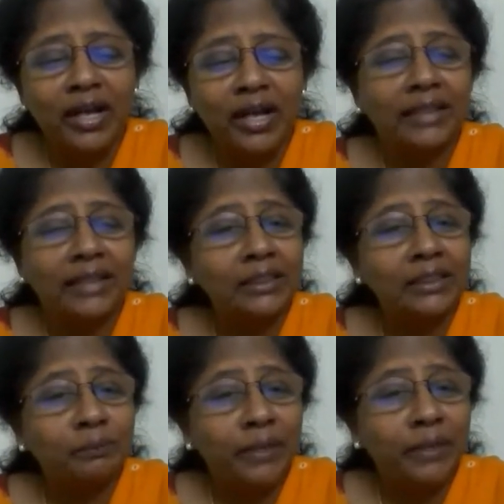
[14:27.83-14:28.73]
And
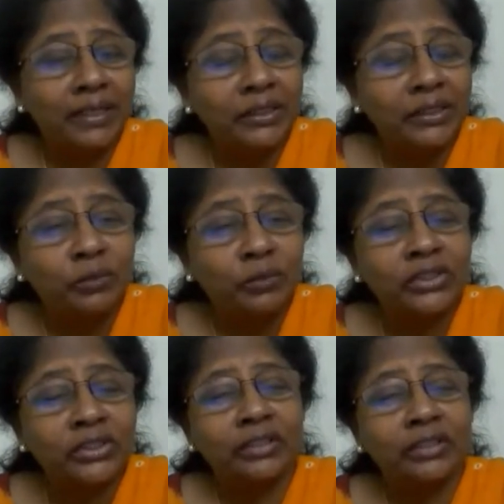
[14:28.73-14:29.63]
these
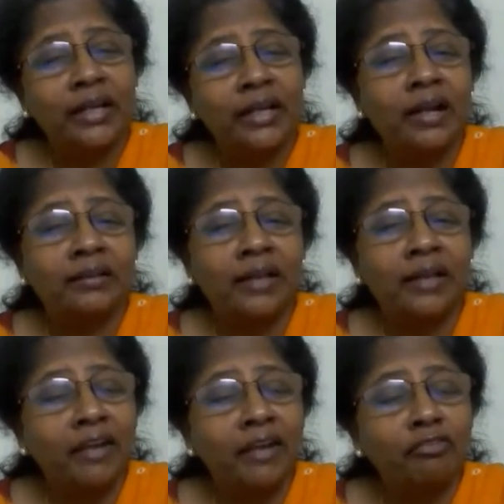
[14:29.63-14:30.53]
words are there at the
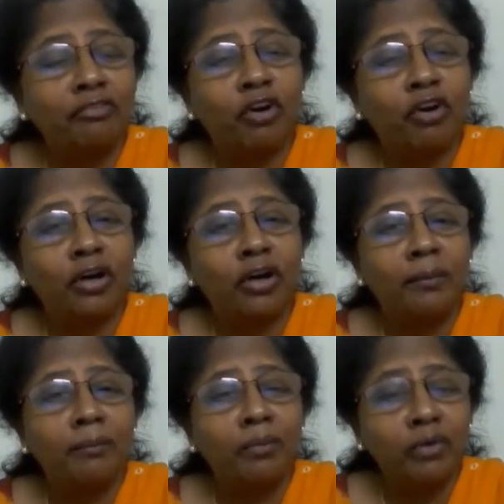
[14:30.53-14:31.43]
end of your
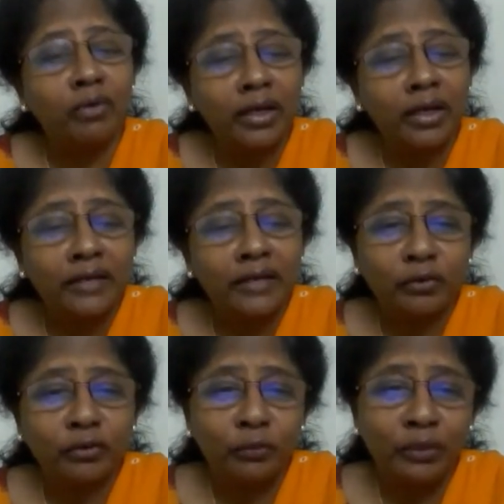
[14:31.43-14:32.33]
book. So
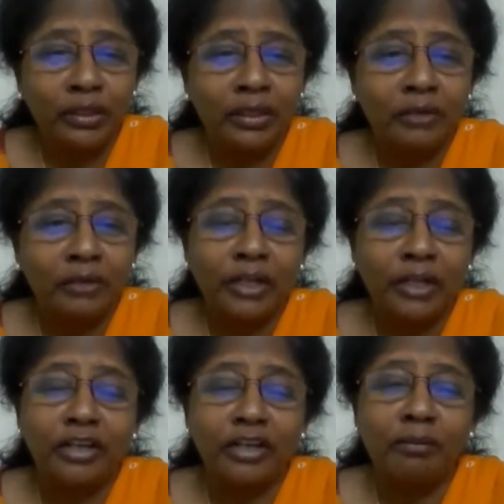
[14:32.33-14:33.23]
you can
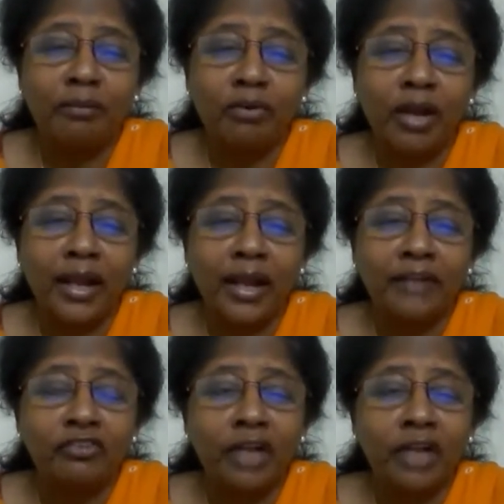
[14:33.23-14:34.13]
take your book and
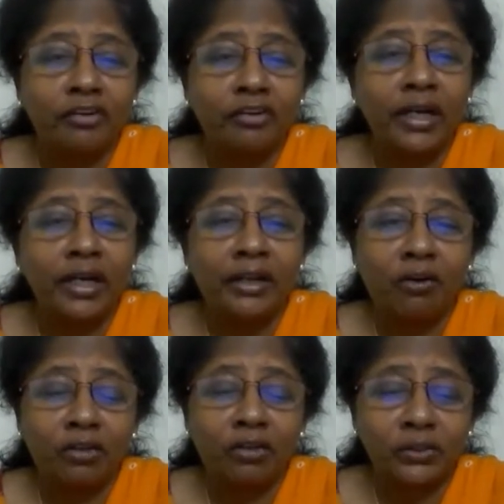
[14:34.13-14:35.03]
start reading
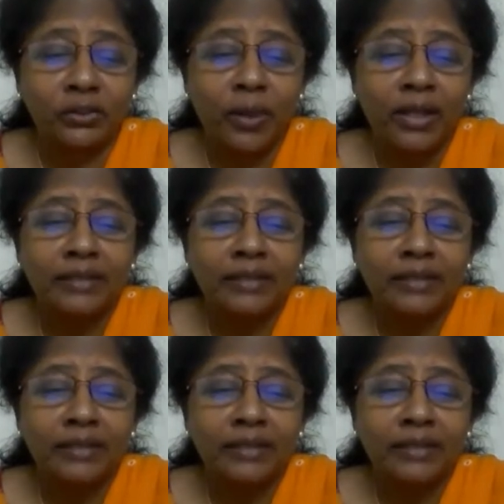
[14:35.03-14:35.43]
also.